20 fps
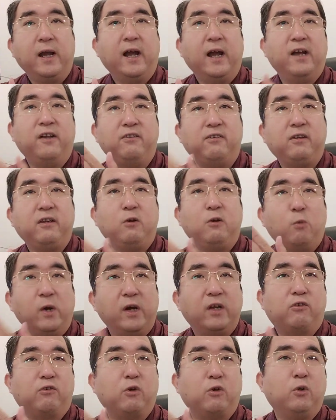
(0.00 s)
and see what
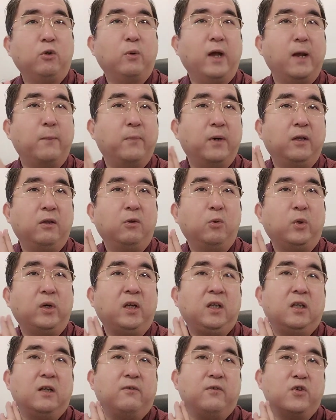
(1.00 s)
is going to happen to
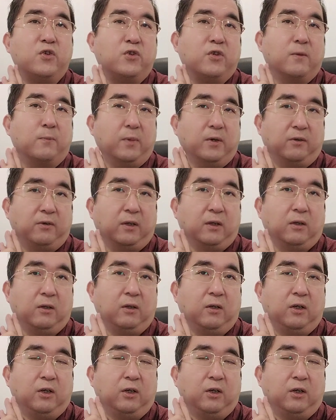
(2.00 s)
individual person.